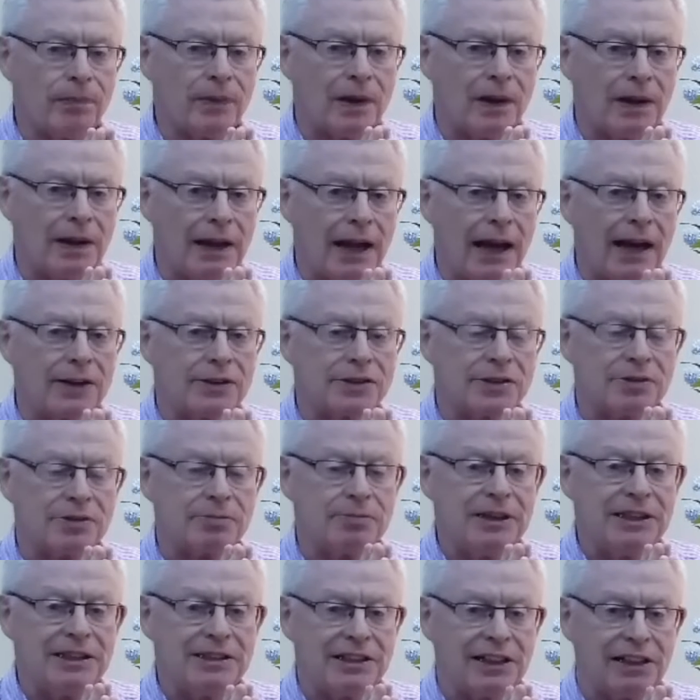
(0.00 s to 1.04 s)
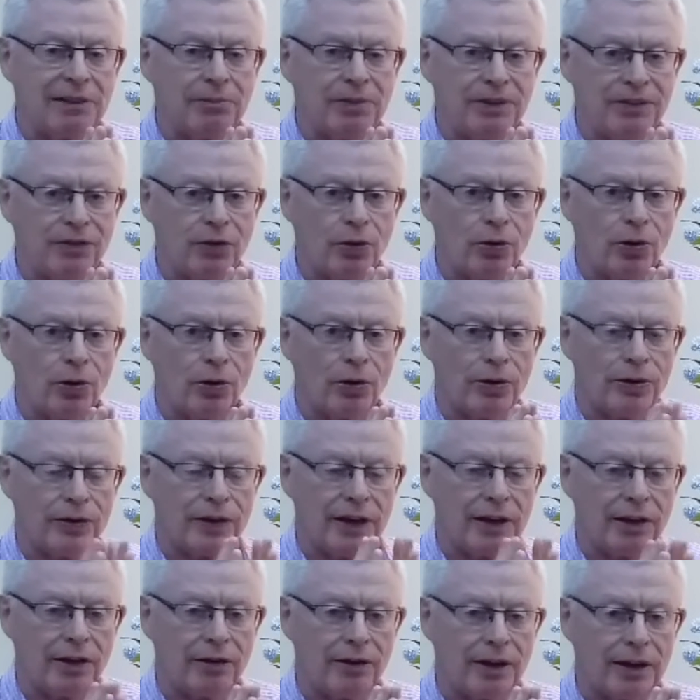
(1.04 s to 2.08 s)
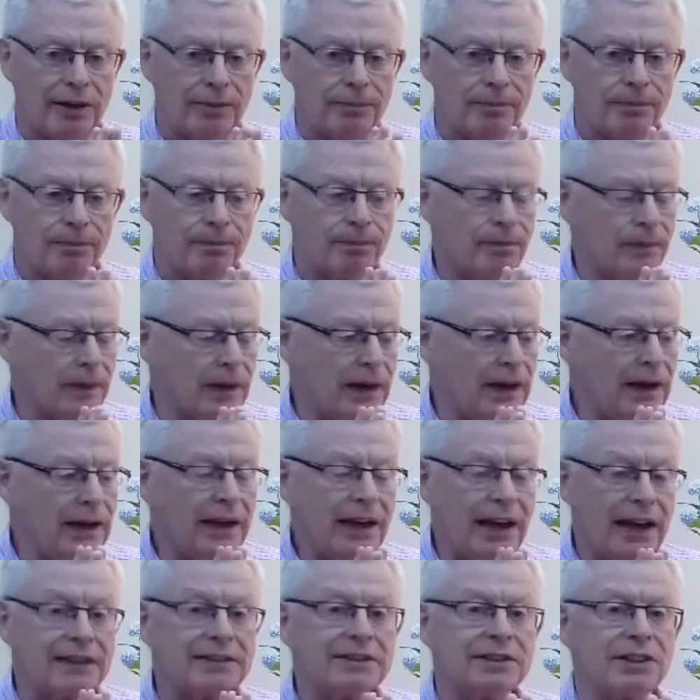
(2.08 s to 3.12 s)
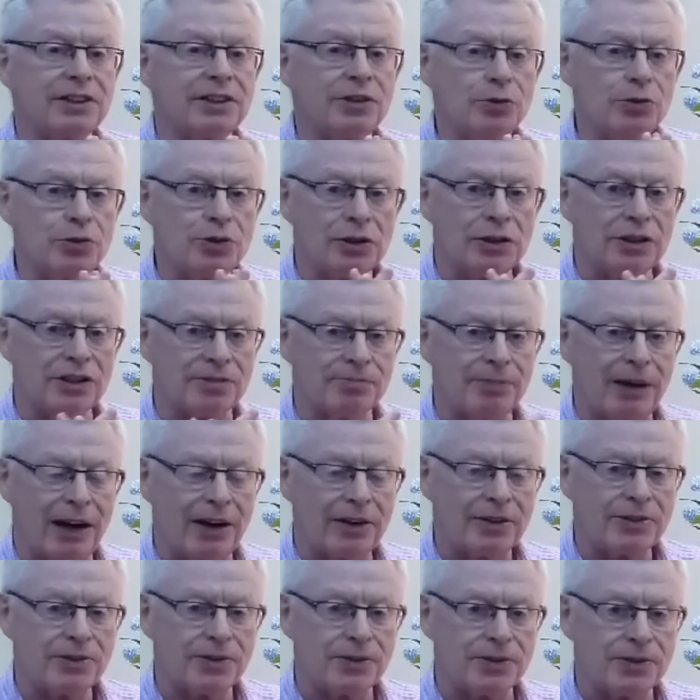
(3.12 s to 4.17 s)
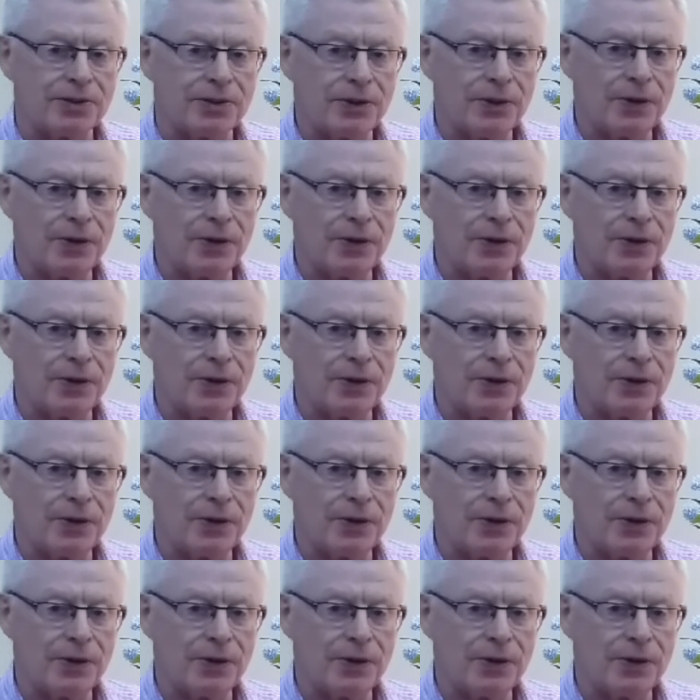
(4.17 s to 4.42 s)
last meeting before their execution as martyrs.